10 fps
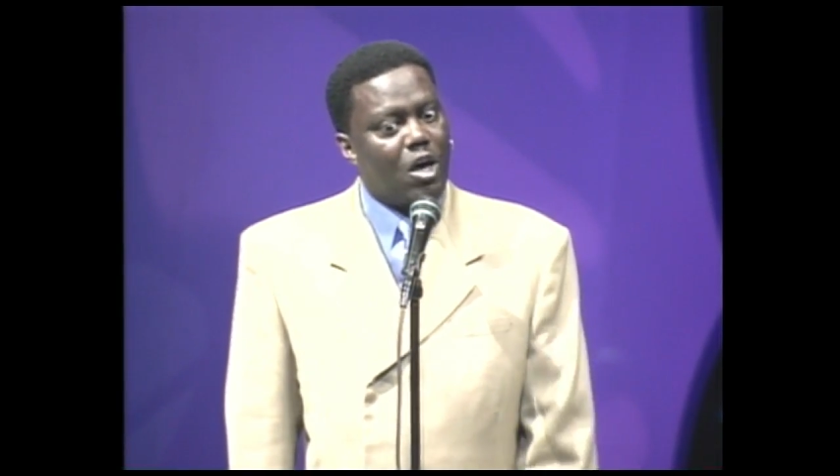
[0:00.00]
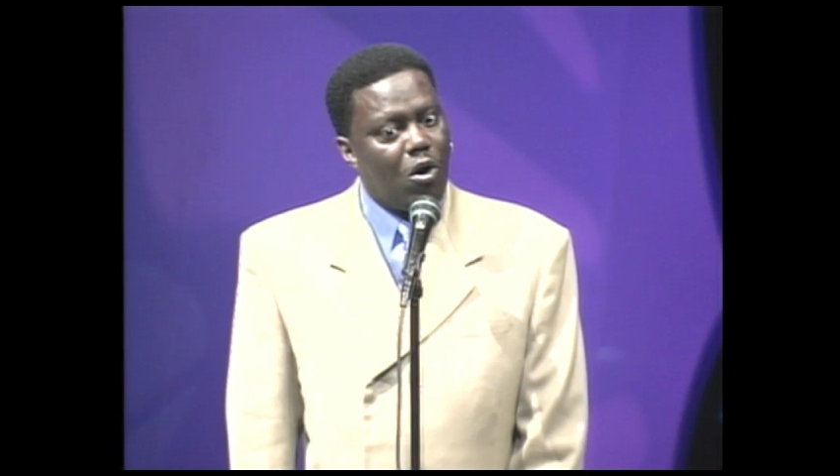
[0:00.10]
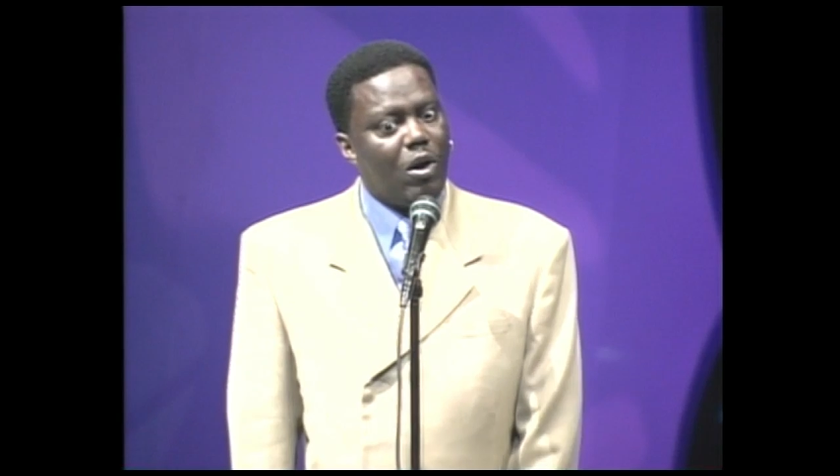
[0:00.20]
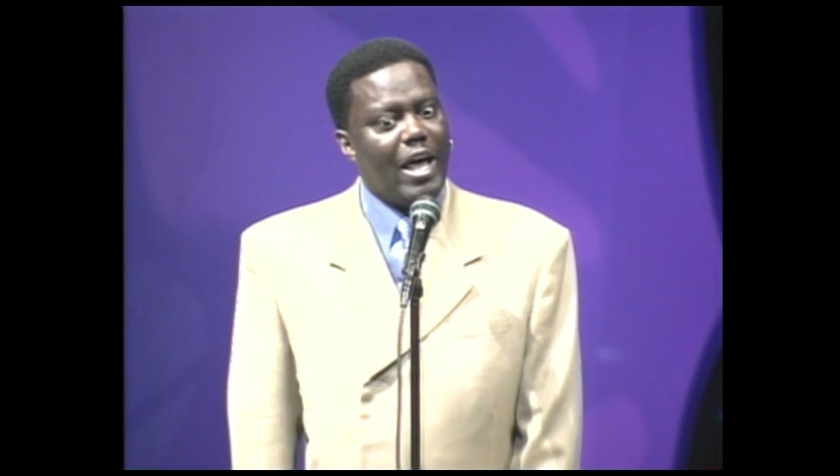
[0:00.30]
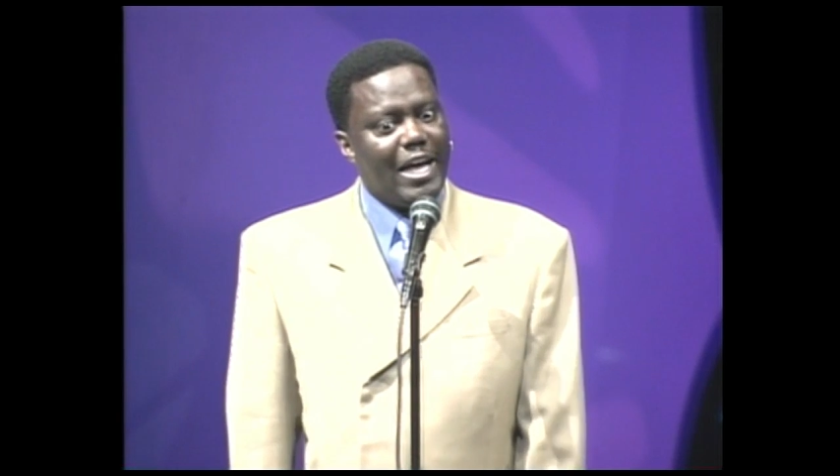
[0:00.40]

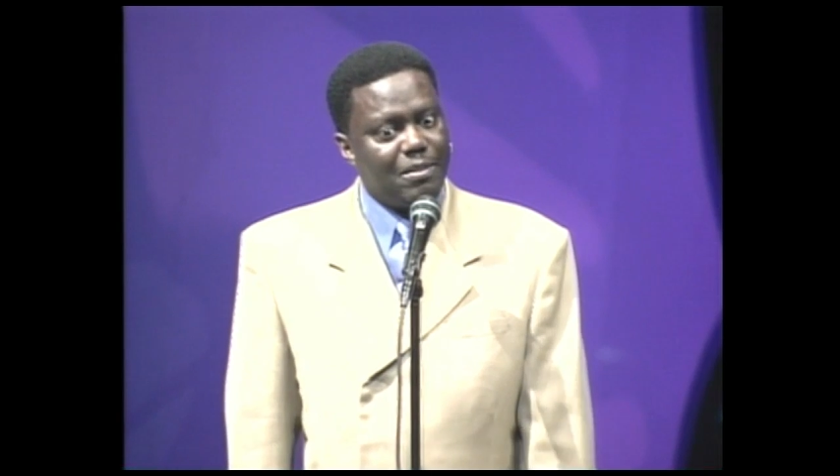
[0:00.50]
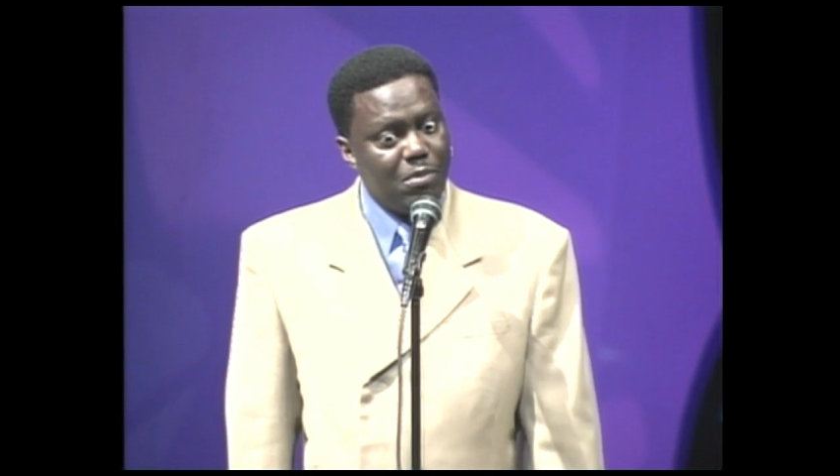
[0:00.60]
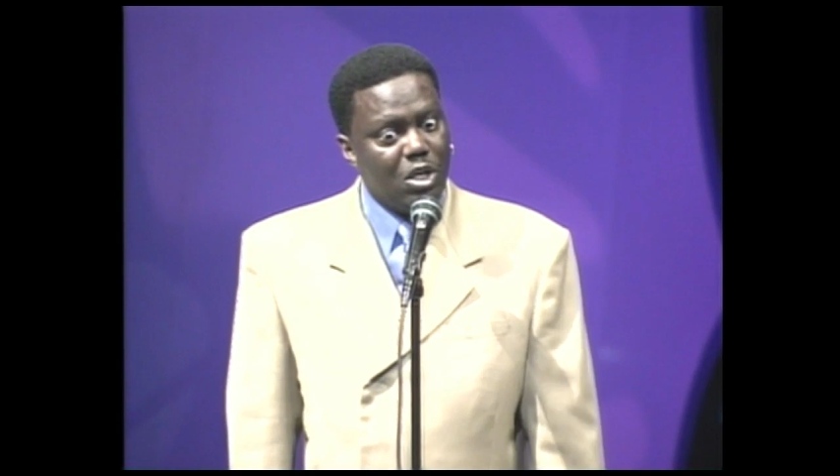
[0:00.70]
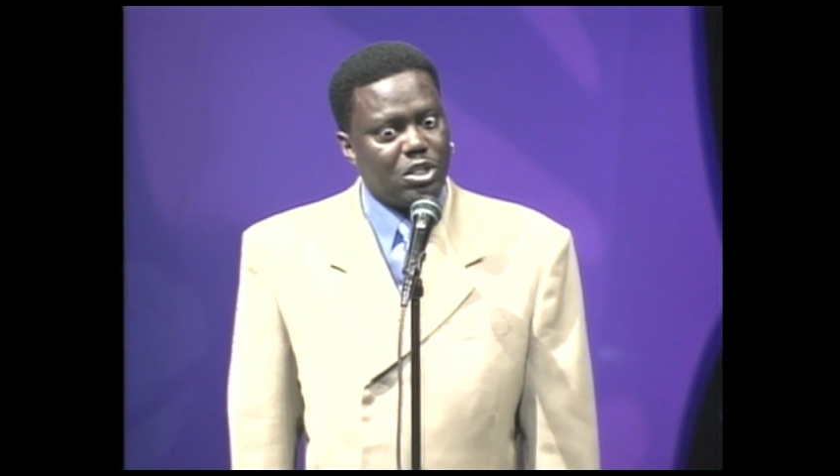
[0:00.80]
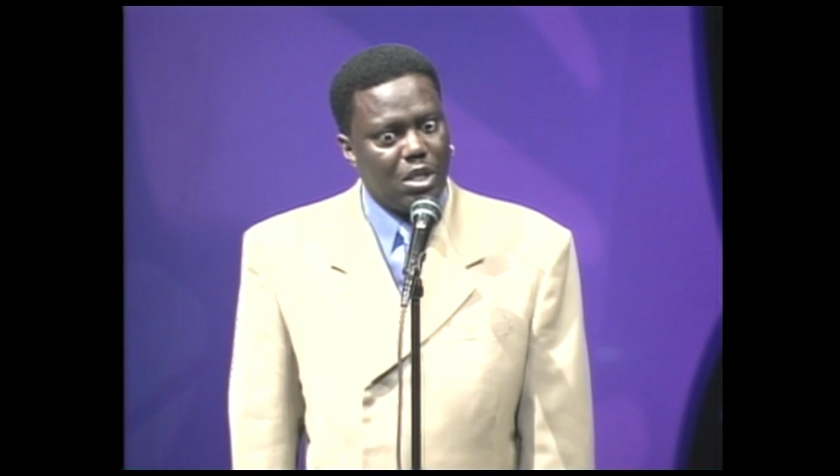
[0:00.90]
cold-ass
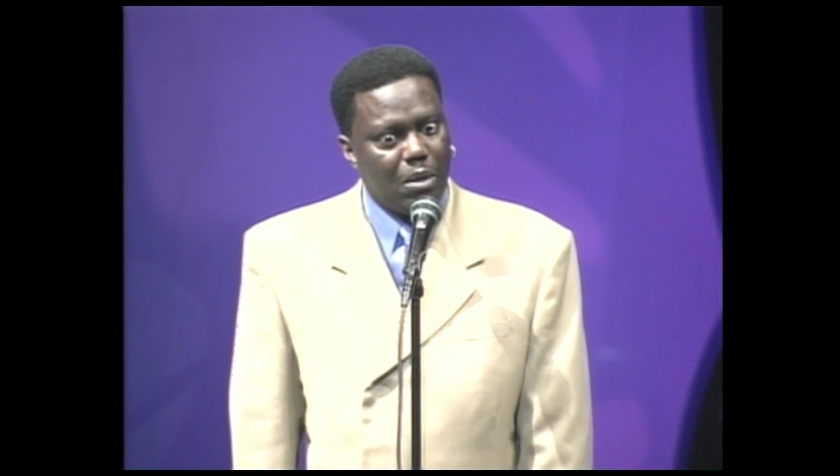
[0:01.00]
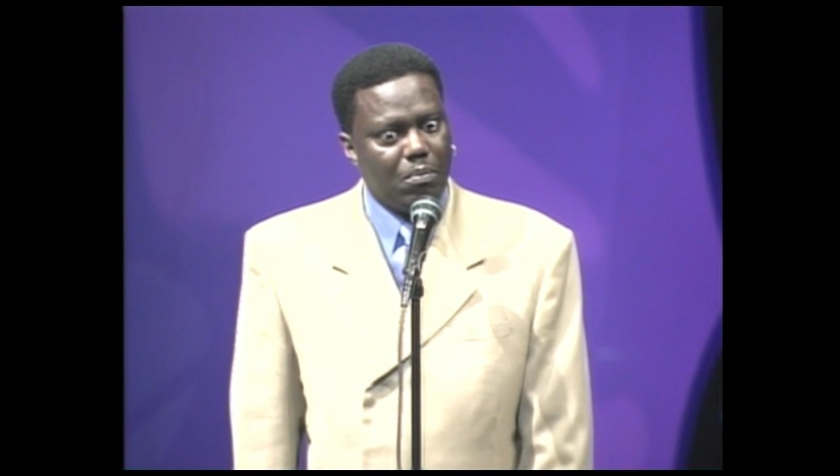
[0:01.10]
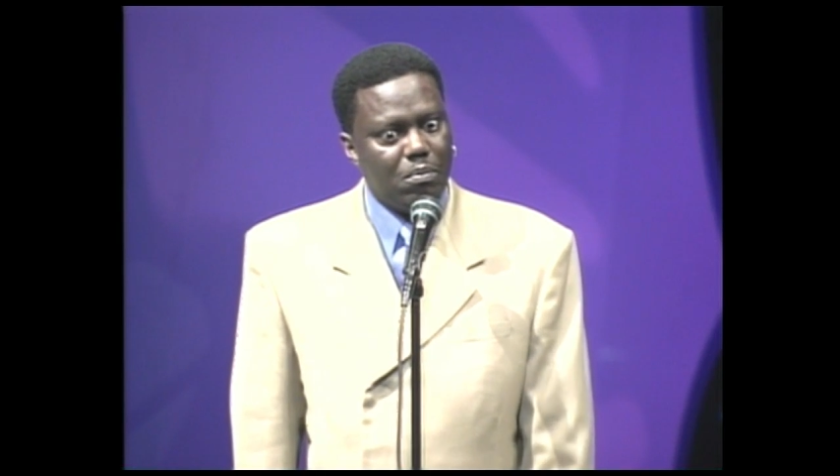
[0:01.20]
Muslim.